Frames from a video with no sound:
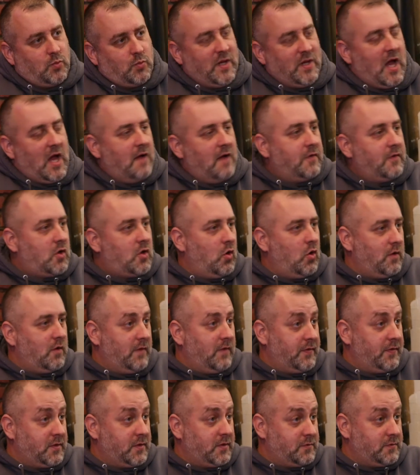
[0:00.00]
we have a code of
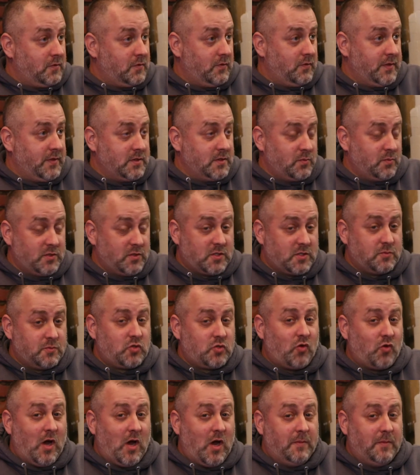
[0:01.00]
ethics for a reason we
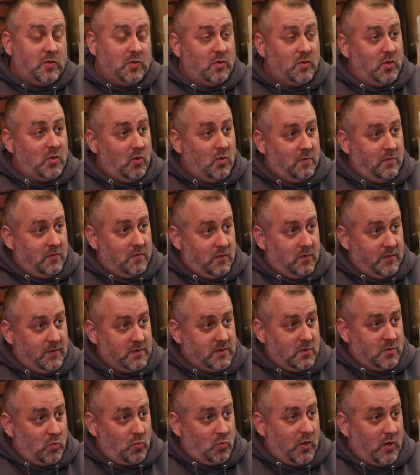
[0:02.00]
subscribe to a code for a
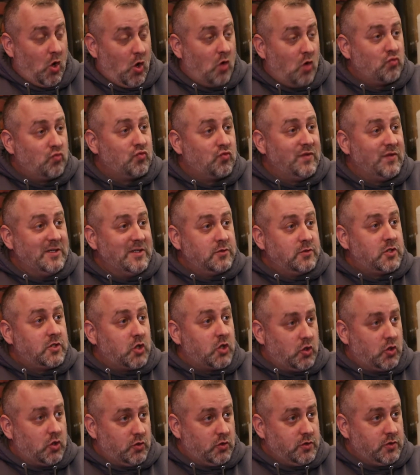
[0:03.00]
reason we are
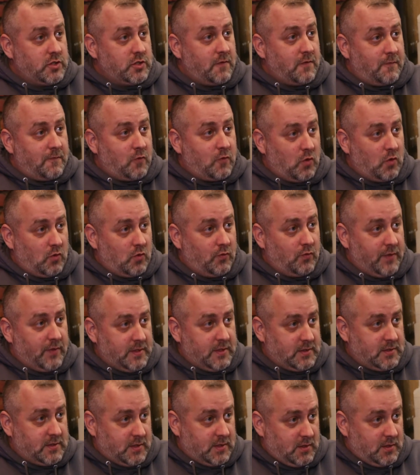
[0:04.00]
realtors for a
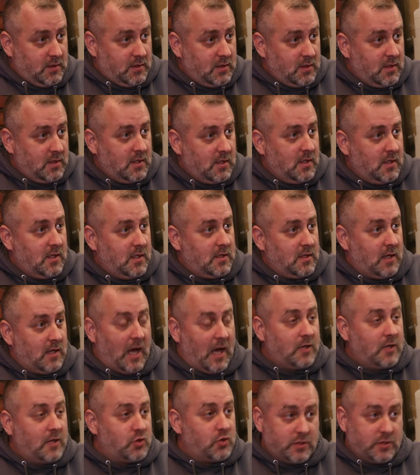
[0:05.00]
reason
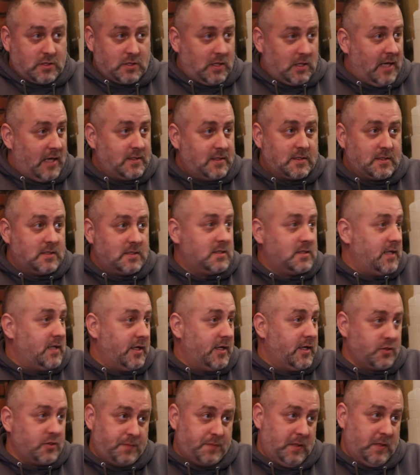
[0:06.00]
not just licensed
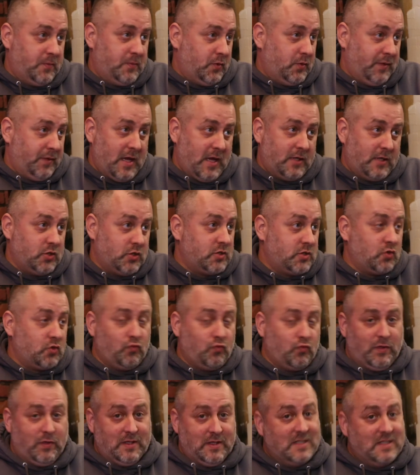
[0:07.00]
salespeople not just a
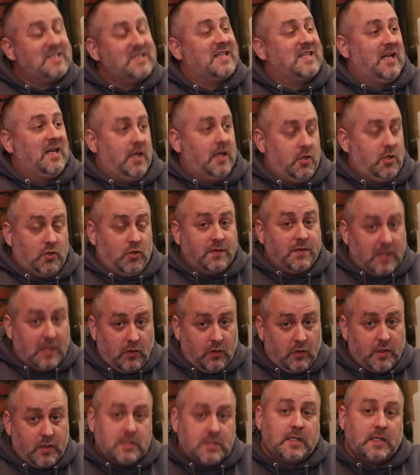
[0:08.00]
real estate agent
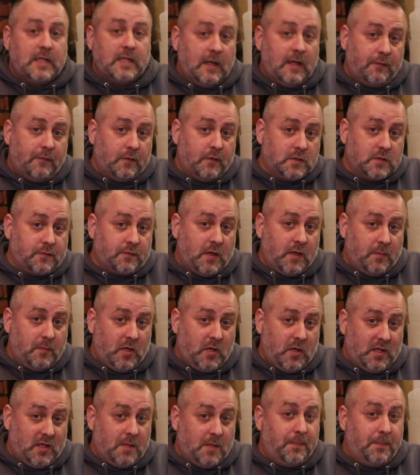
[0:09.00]
there is a difference for
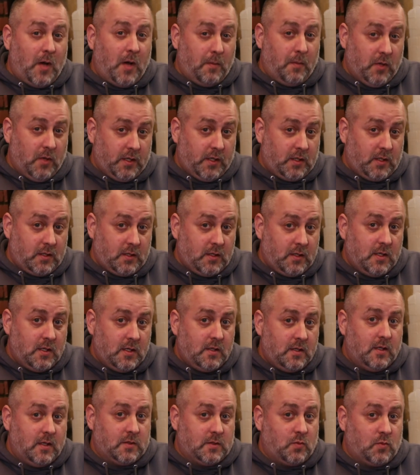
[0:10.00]
anybody in the public
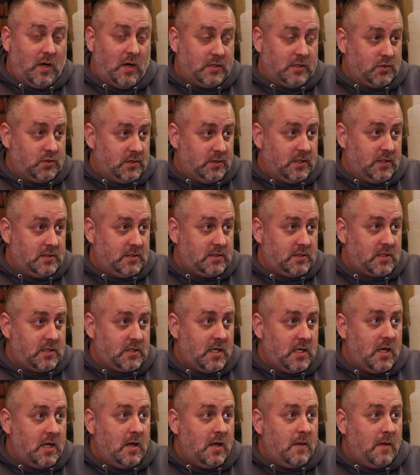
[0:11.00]
that's watching this
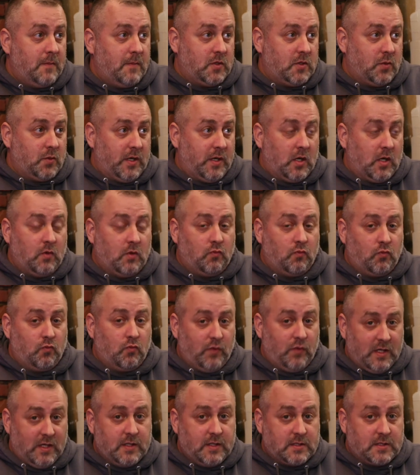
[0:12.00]
between a
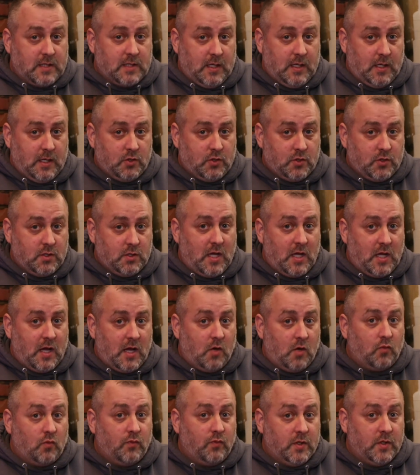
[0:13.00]
real estate agent and
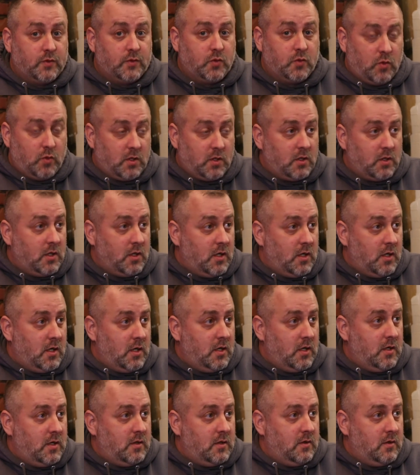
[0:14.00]
a realtor yeah
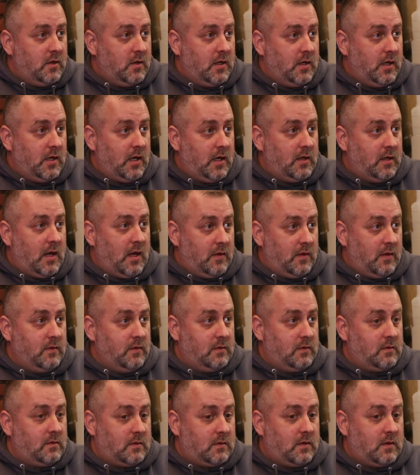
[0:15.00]
all right and and
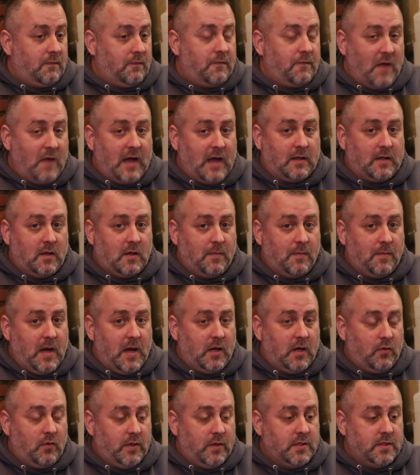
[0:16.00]
the fact of the
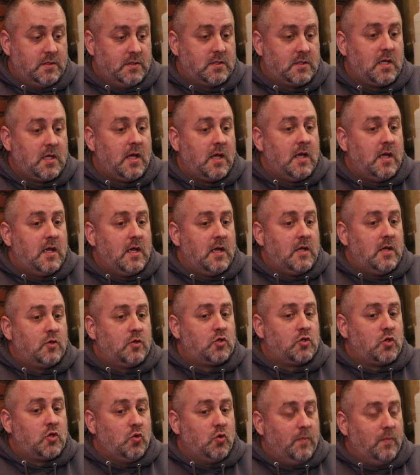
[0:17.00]
matter is,
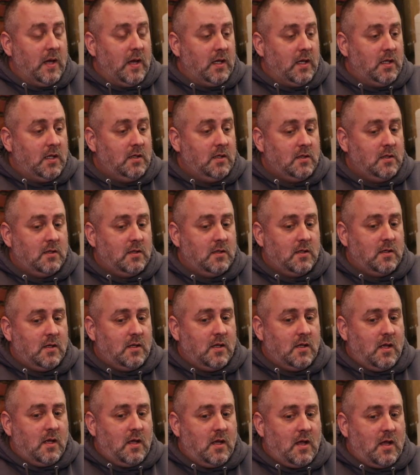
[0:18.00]
too many
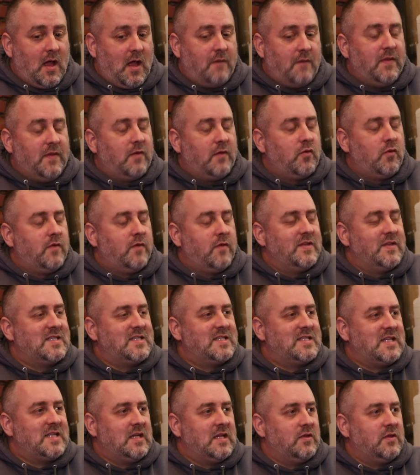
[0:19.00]
have never even
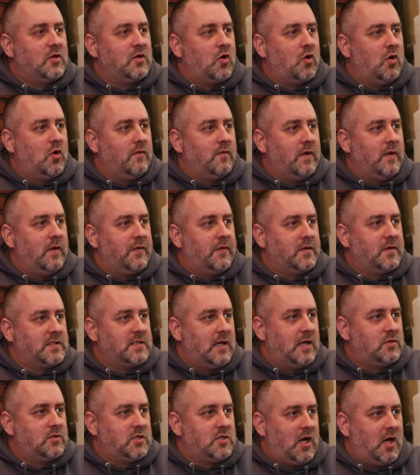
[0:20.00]
seen the code of ethics
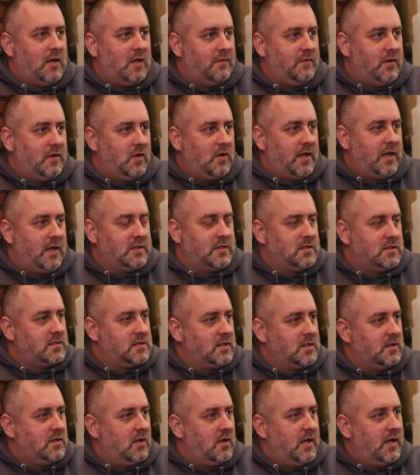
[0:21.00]
outside of their
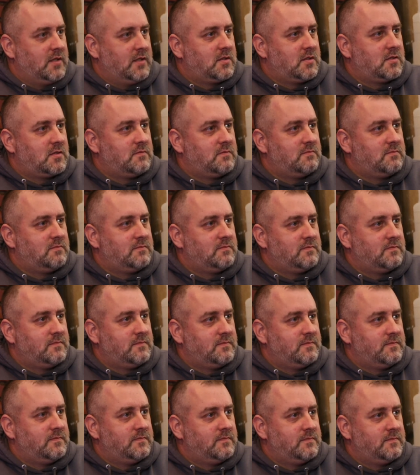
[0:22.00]
licensing class.
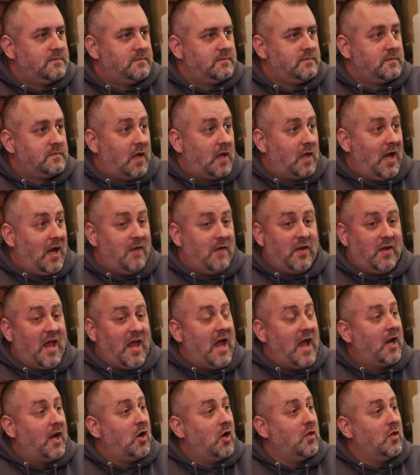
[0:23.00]
I have it
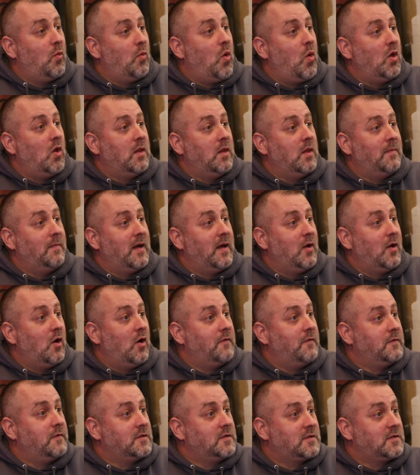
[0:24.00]
hanging on the wall in my
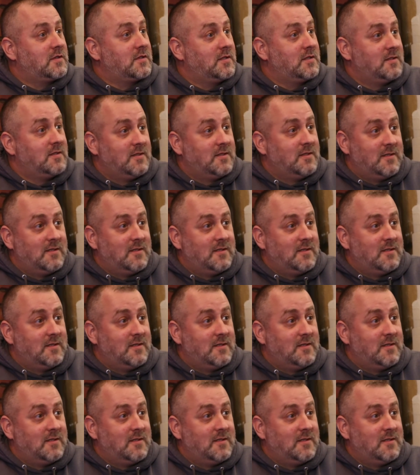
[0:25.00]
office.